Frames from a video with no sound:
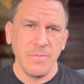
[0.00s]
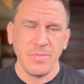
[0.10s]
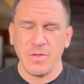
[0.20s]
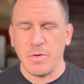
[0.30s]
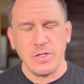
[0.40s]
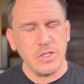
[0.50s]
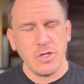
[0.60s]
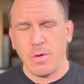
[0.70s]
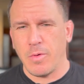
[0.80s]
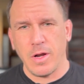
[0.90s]
which is
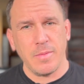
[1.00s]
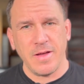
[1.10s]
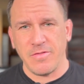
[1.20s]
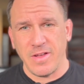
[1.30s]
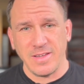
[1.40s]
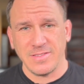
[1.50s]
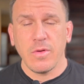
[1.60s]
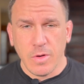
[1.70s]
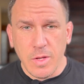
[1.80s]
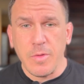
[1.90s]
no bueno, my friend.
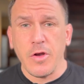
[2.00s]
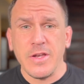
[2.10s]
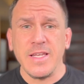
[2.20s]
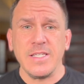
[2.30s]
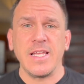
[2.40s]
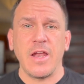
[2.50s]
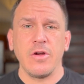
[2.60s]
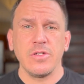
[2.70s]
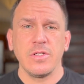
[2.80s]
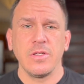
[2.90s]
Community
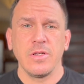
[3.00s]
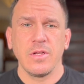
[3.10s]
centers,